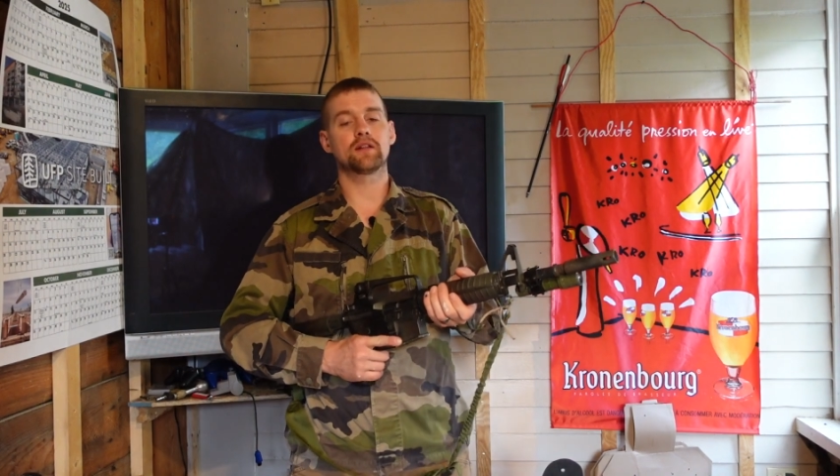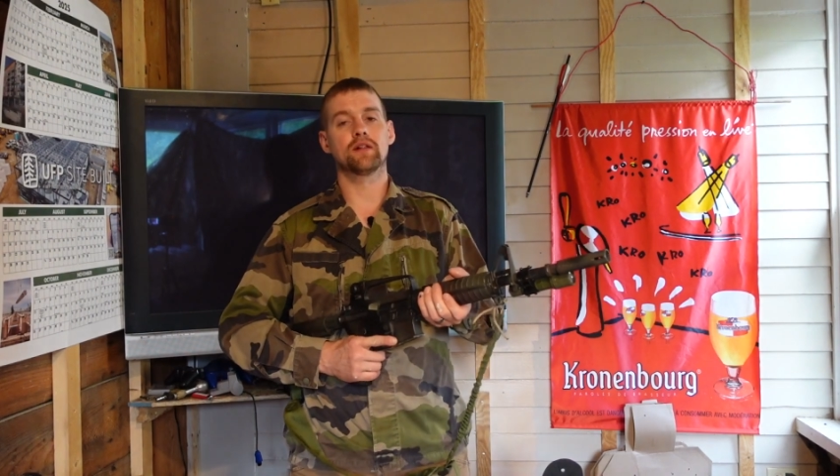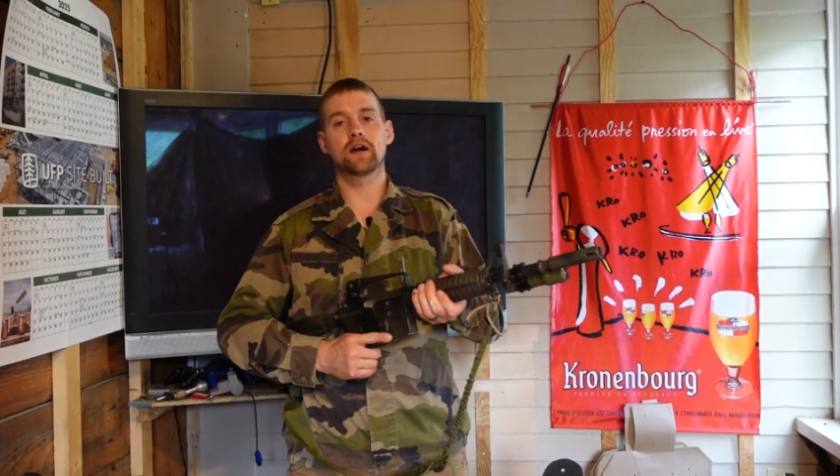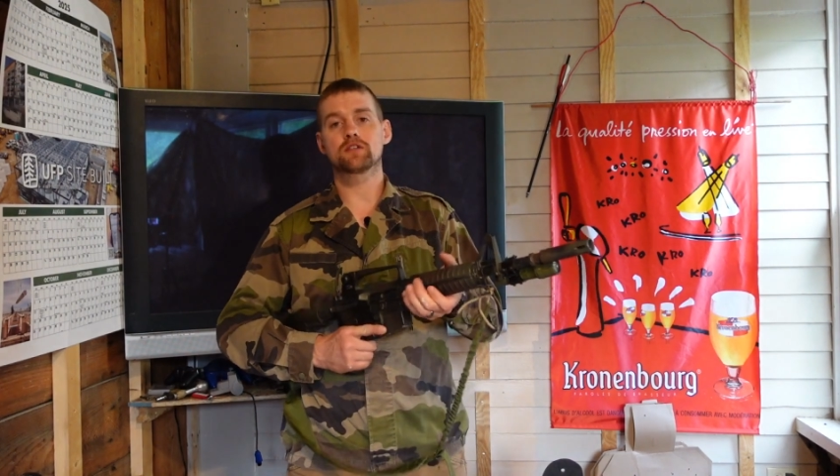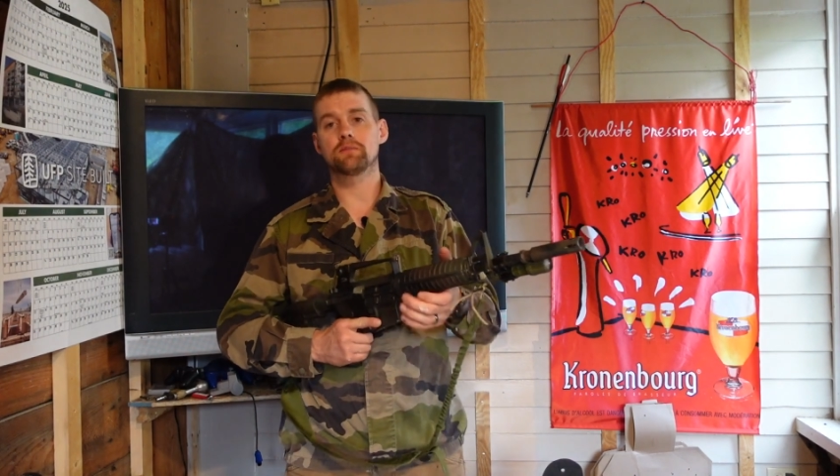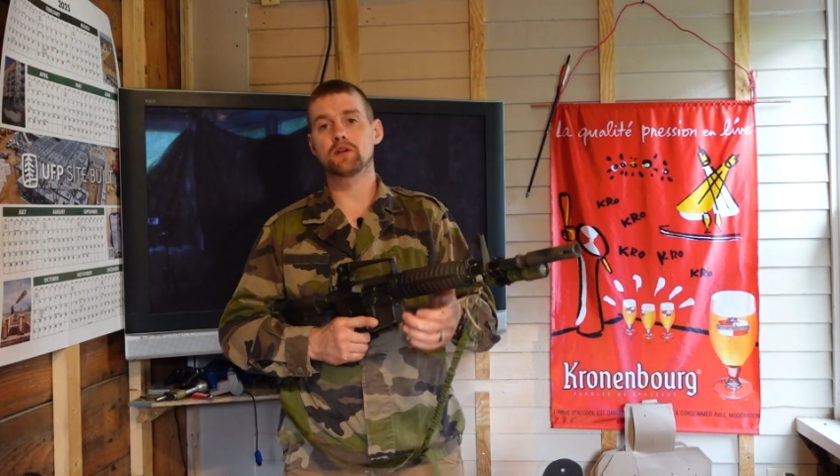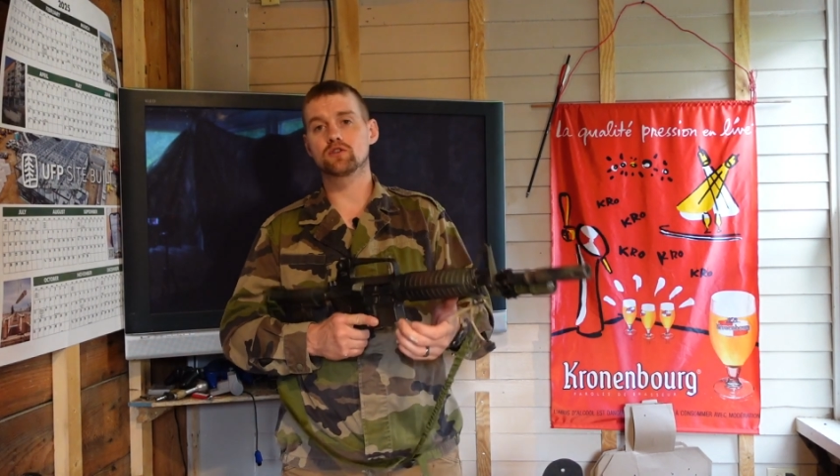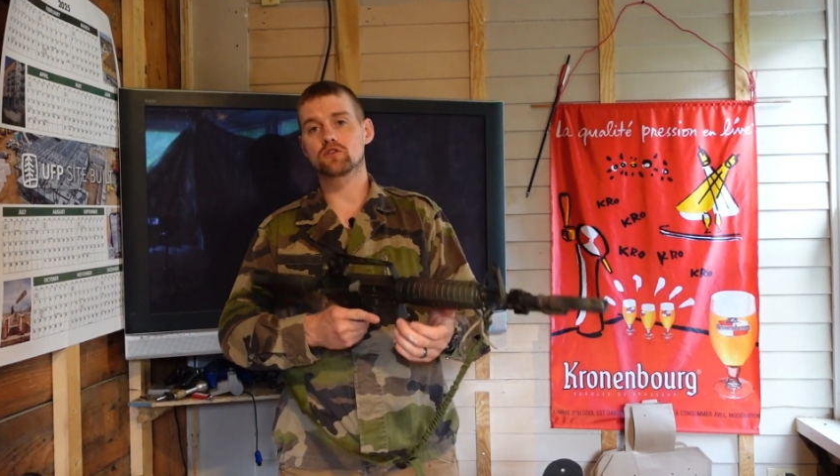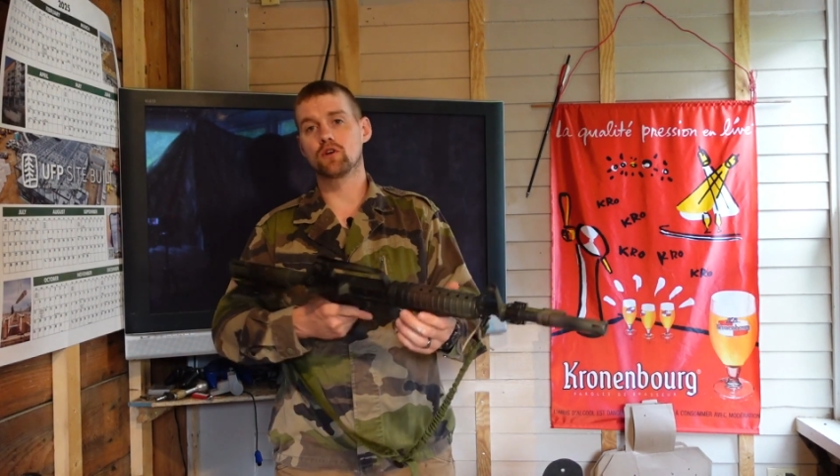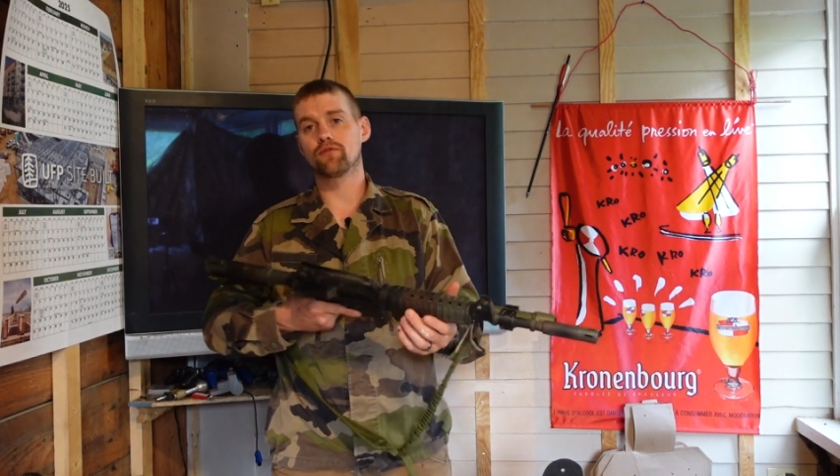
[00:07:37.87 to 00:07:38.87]
the last
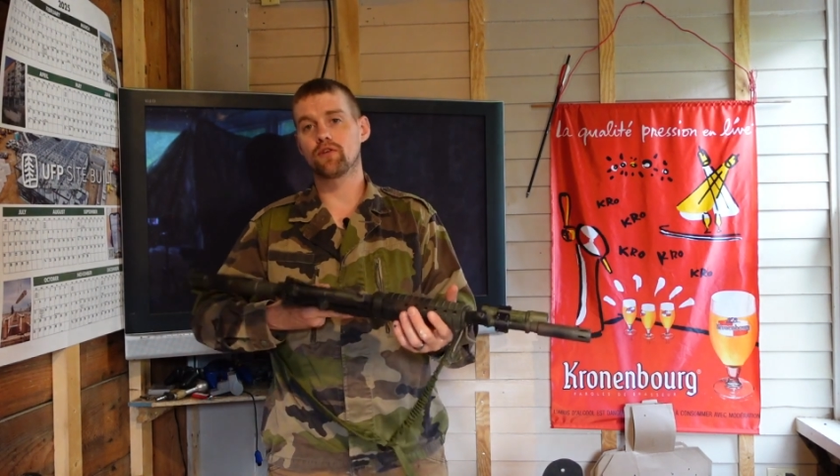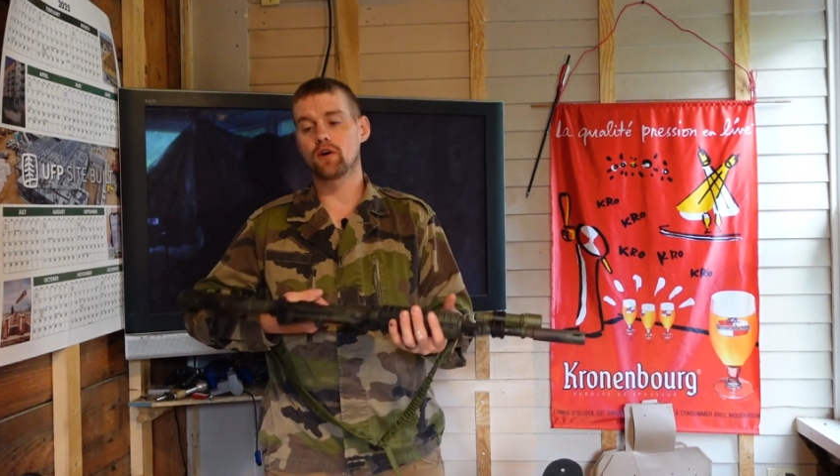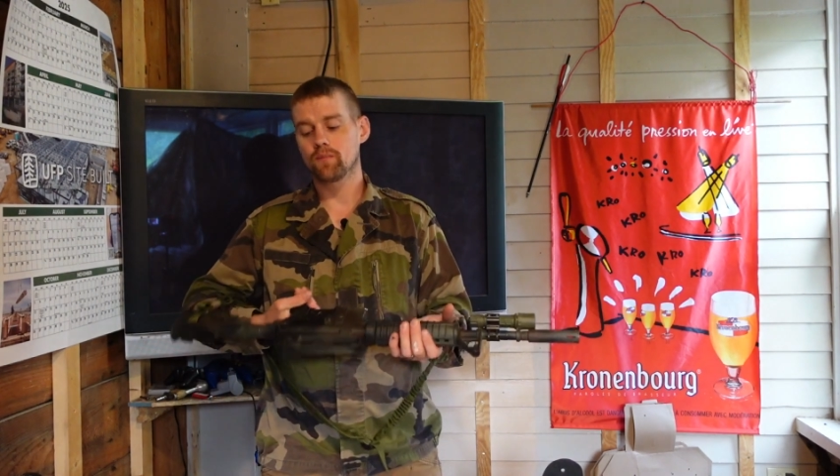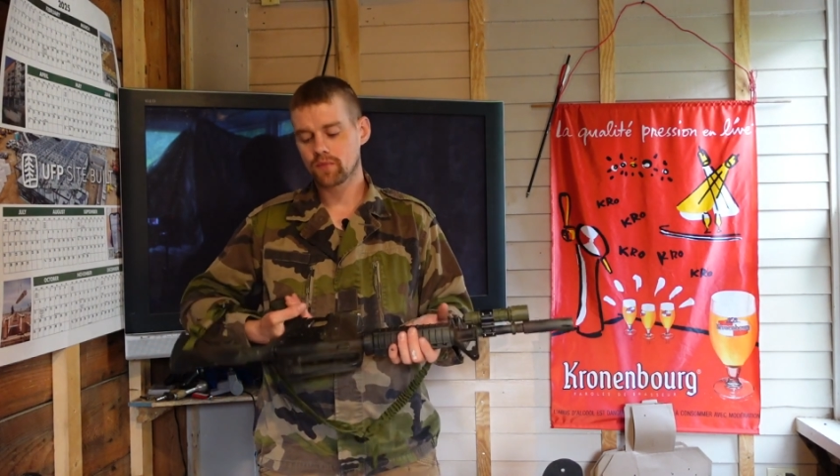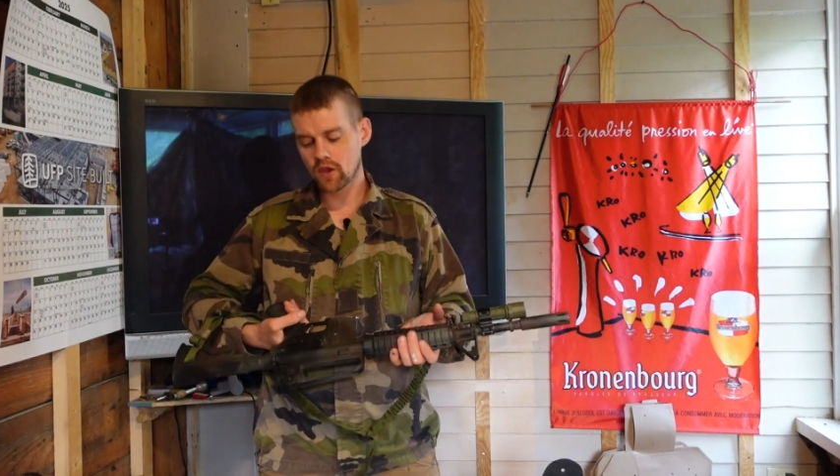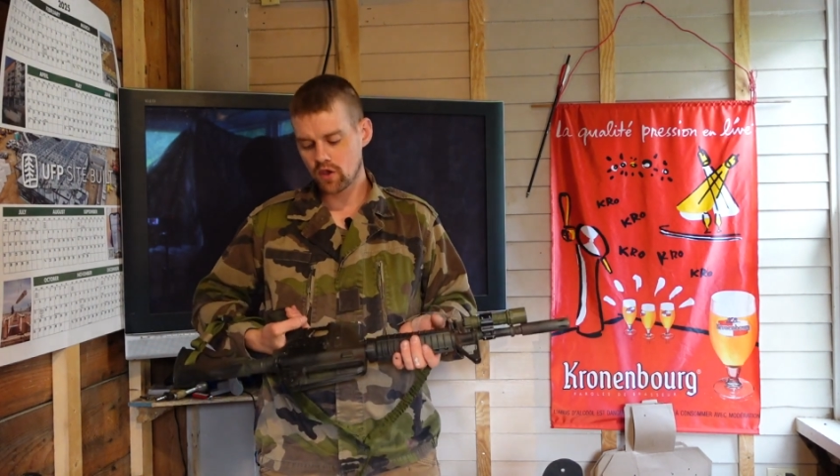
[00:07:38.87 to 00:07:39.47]
major snowfall,